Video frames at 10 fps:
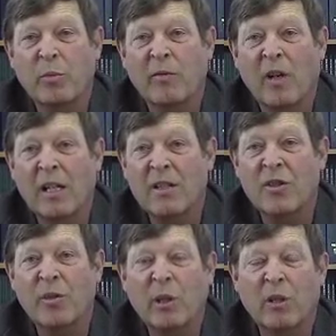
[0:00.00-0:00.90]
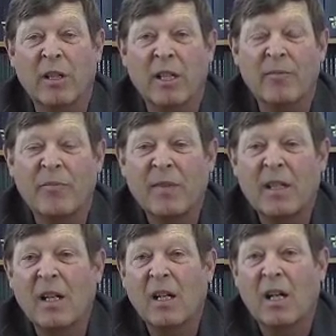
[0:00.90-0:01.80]
provide stability.
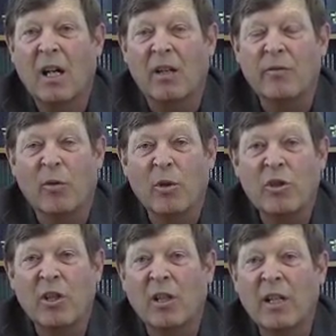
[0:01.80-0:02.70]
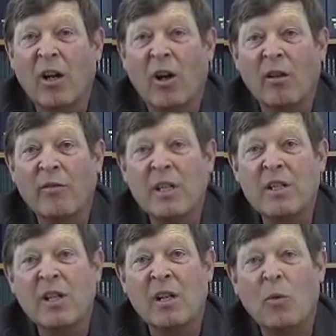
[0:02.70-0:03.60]
Unfortunately, all of
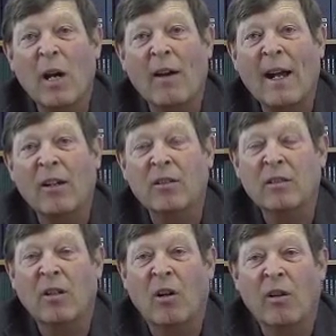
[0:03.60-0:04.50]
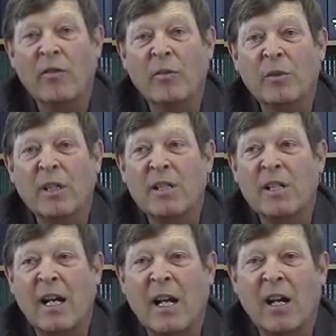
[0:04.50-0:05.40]
these can wear out, all of them can
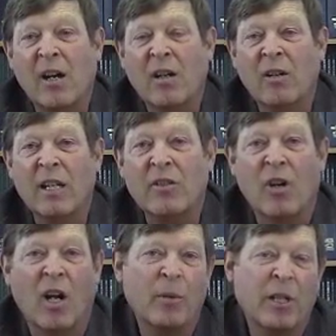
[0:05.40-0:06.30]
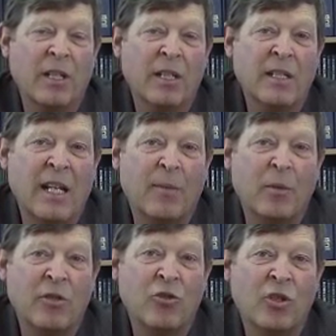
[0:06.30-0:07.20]
tear, and trauma can
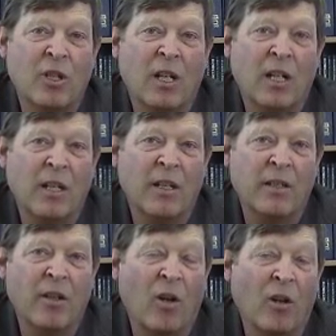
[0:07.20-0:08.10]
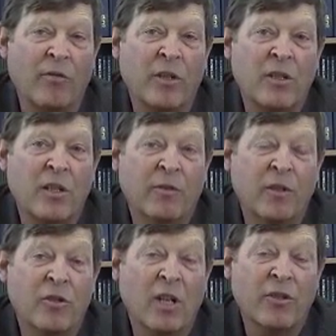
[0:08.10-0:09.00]
damage all of these
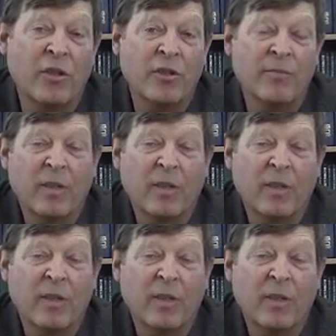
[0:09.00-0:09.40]
different structures.